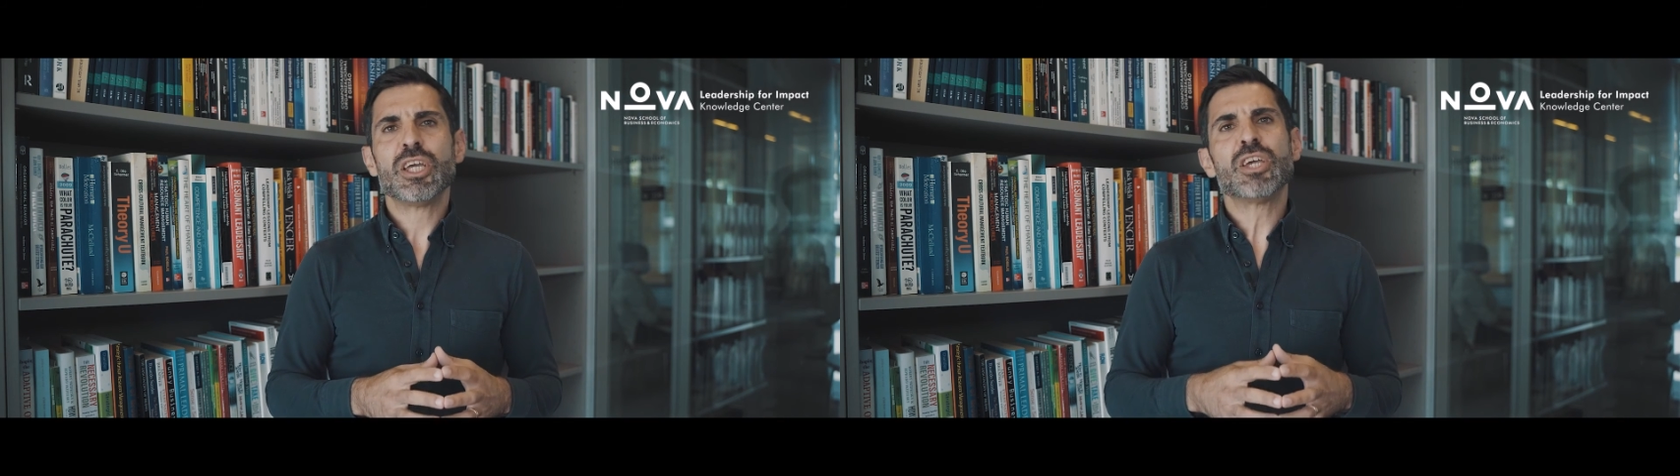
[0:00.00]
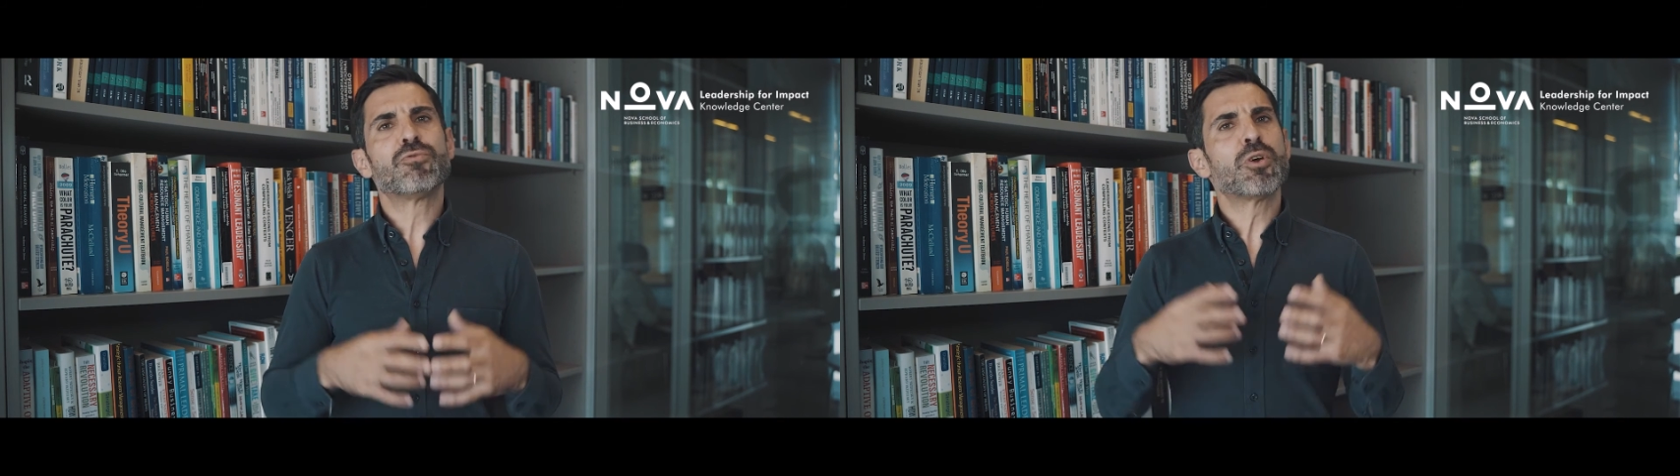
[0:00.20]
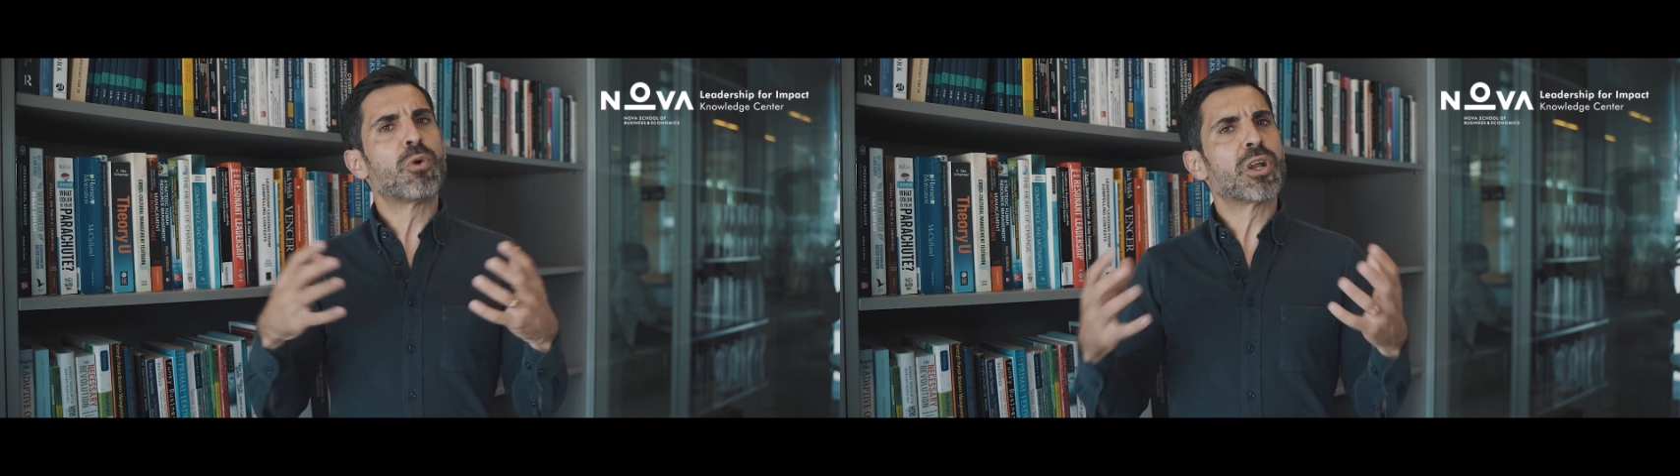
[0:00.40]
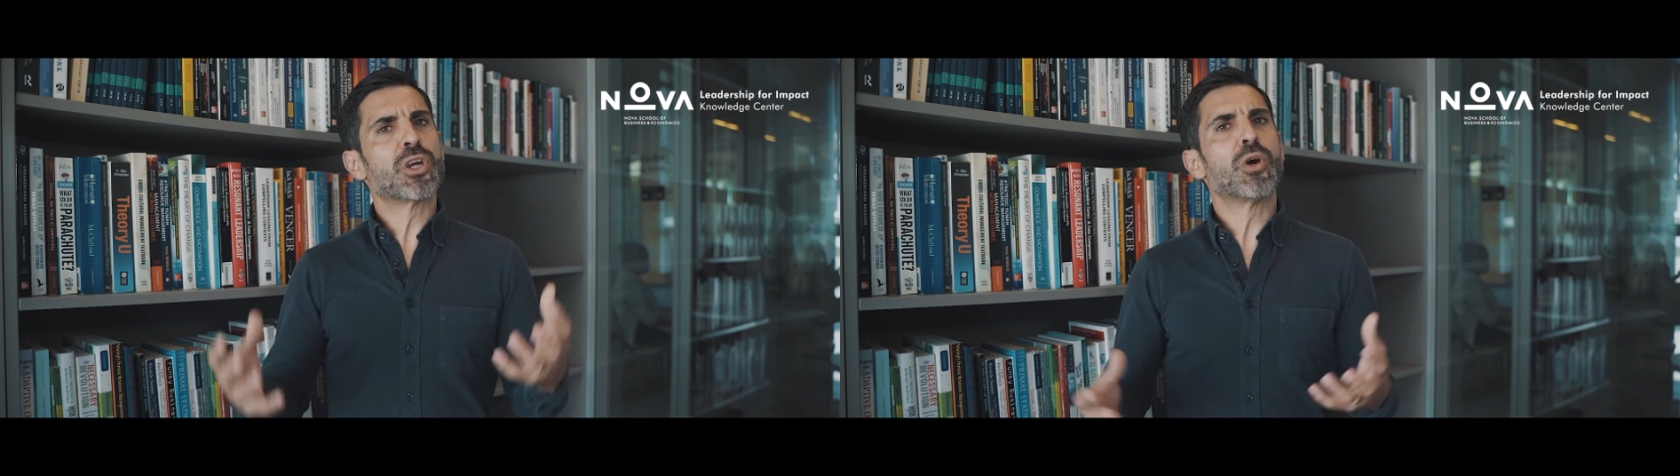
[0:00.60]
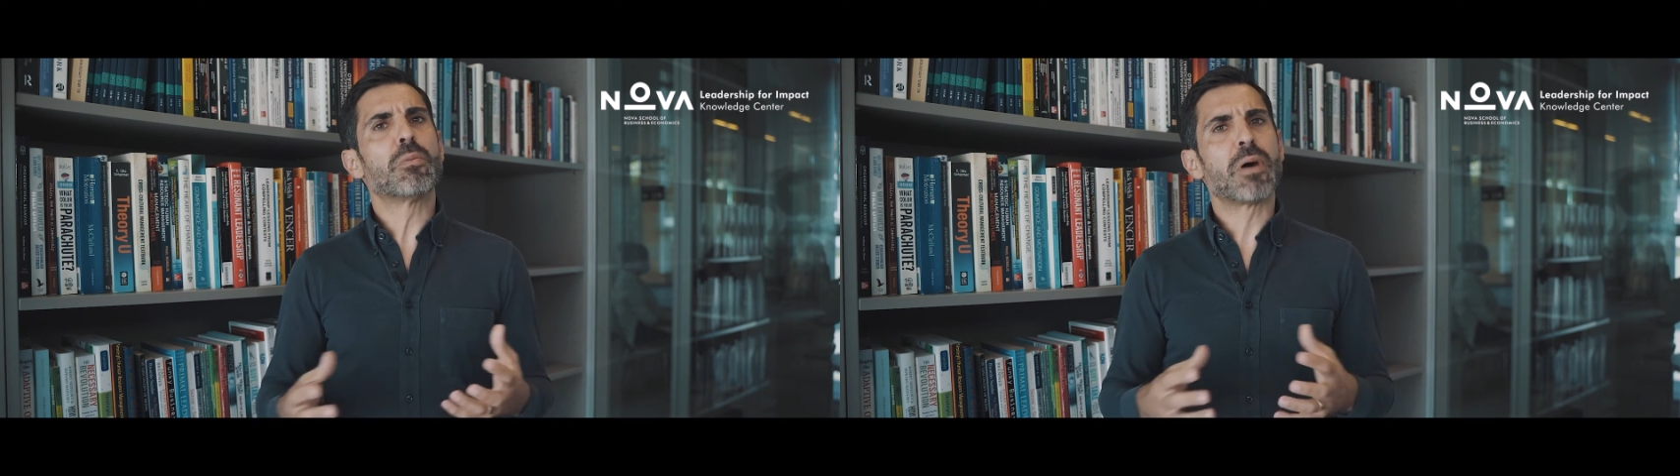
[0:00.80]
if we want to
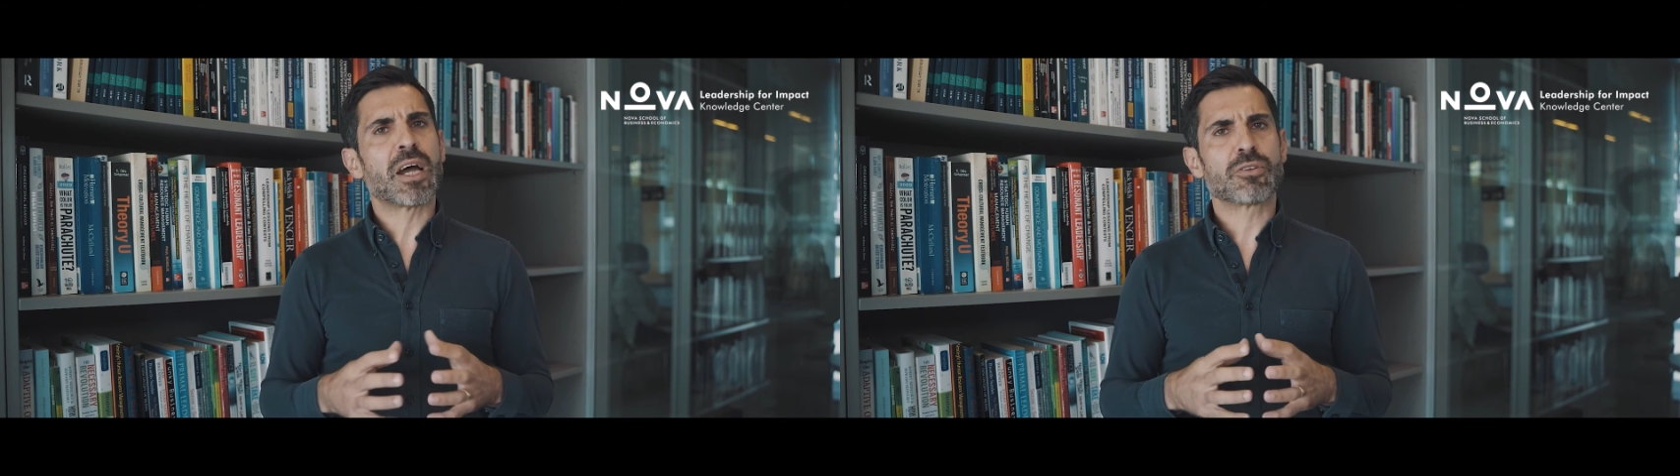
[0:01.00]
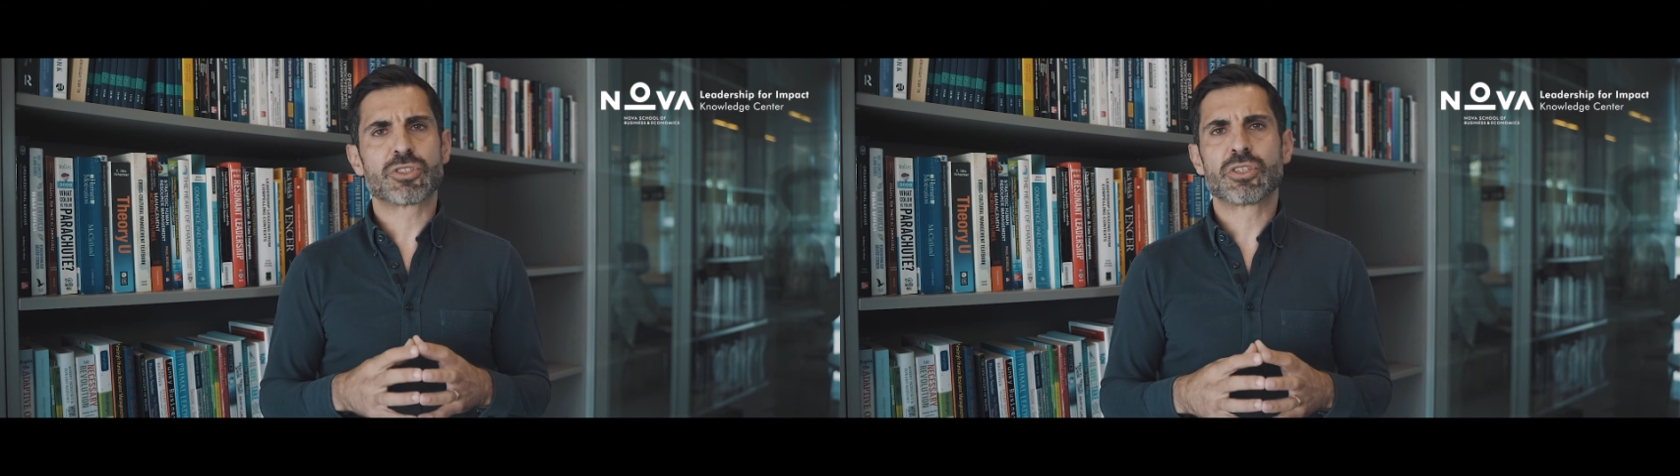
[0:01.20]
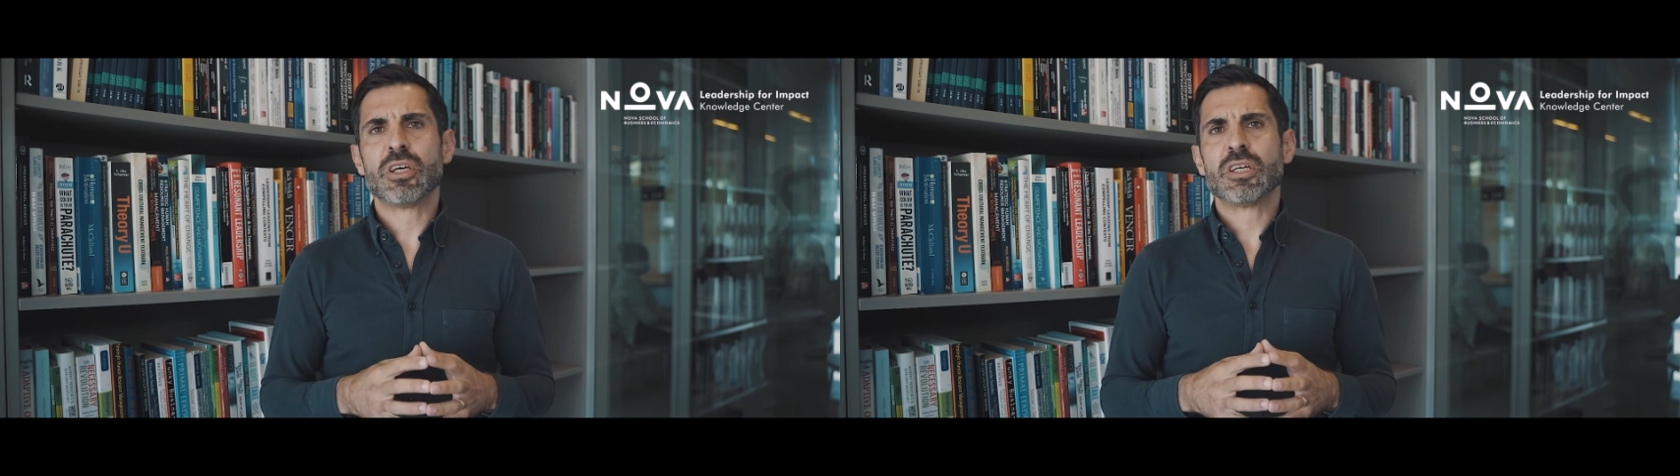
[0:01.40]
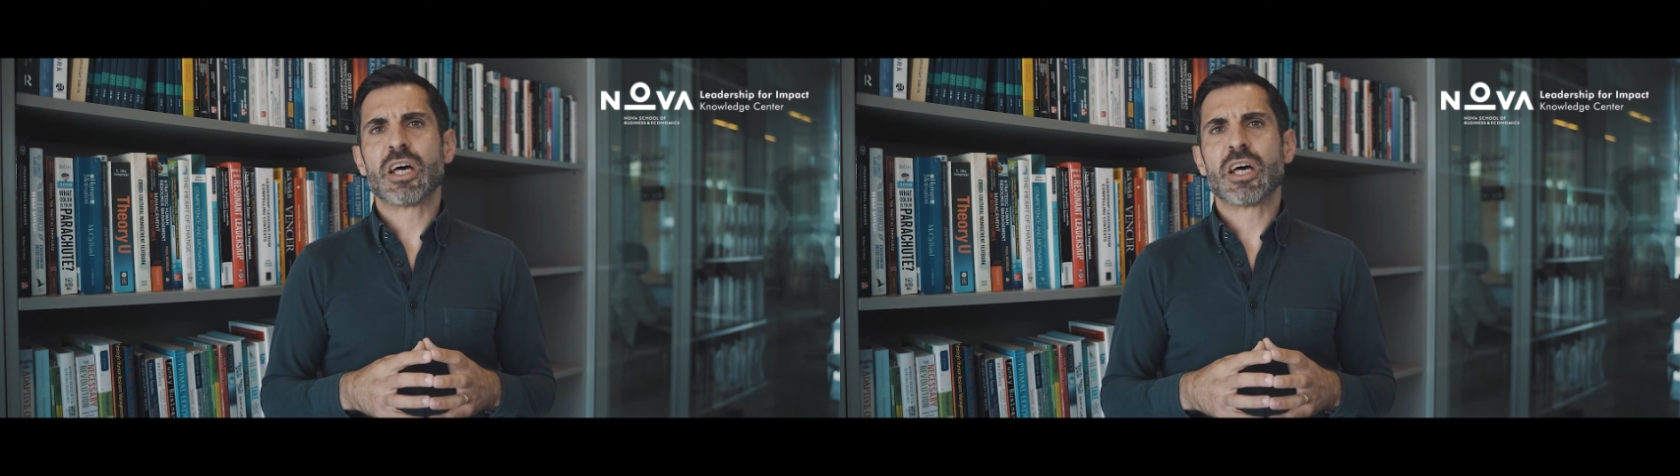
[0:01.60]
go about